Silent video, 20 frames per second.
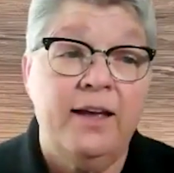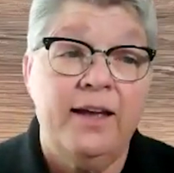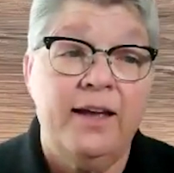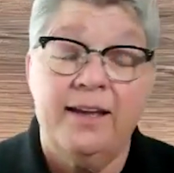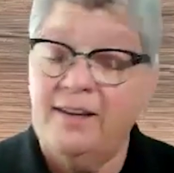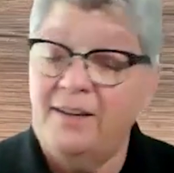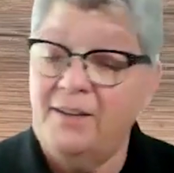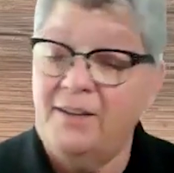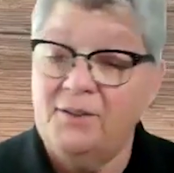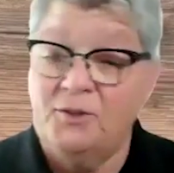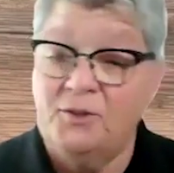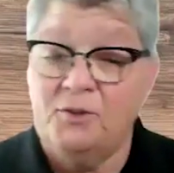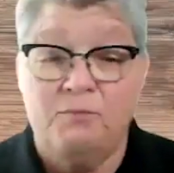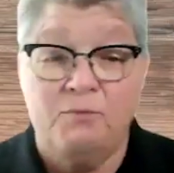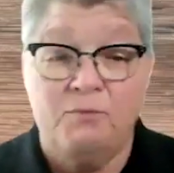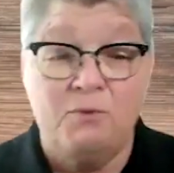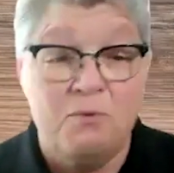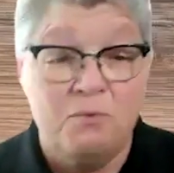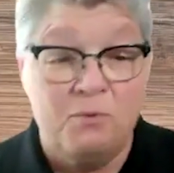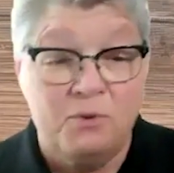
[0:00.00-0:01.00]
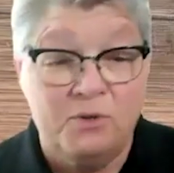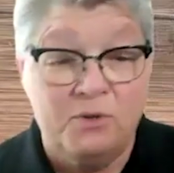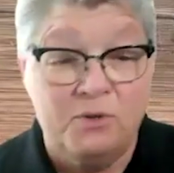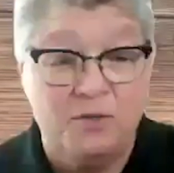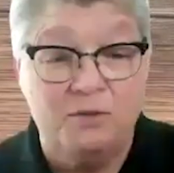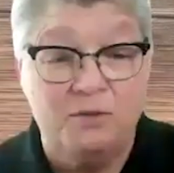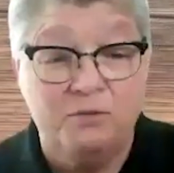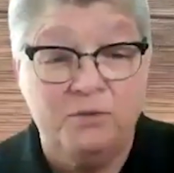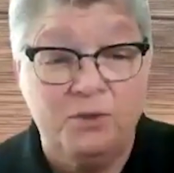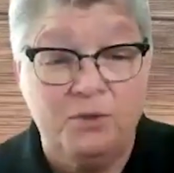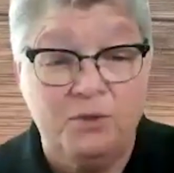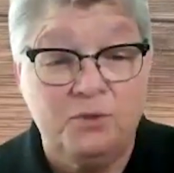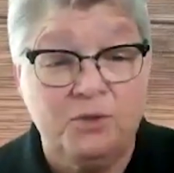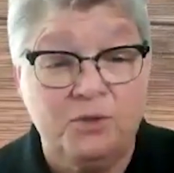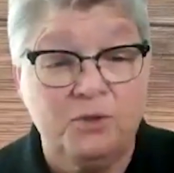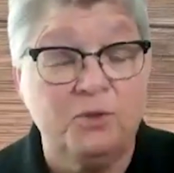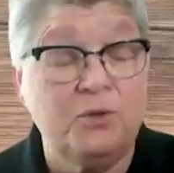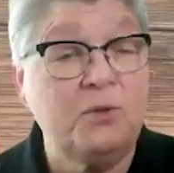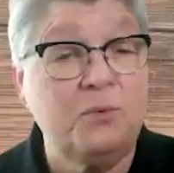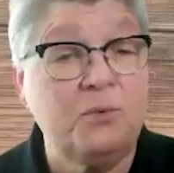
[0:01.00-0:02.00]
And I look forward to the
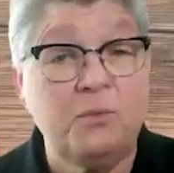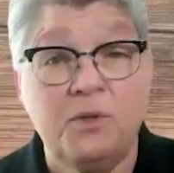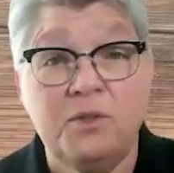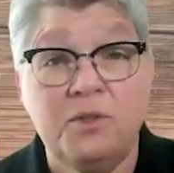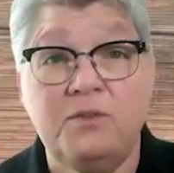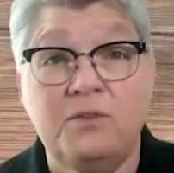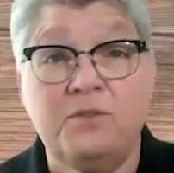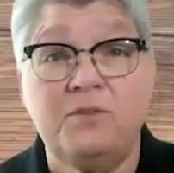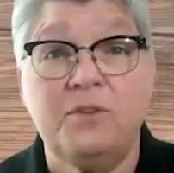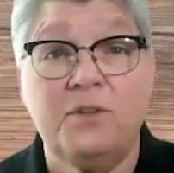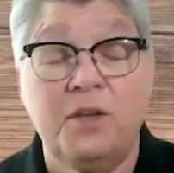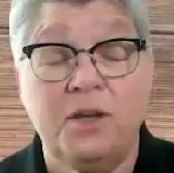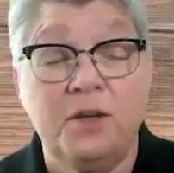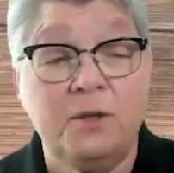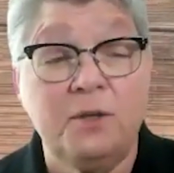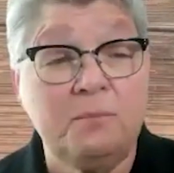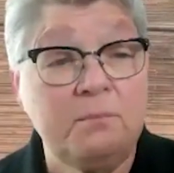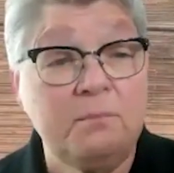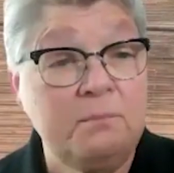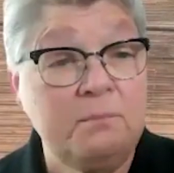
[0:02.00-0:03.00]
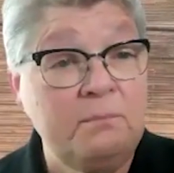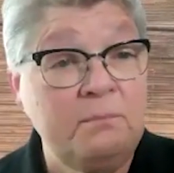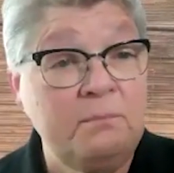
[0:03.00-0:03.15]
future and what's to come.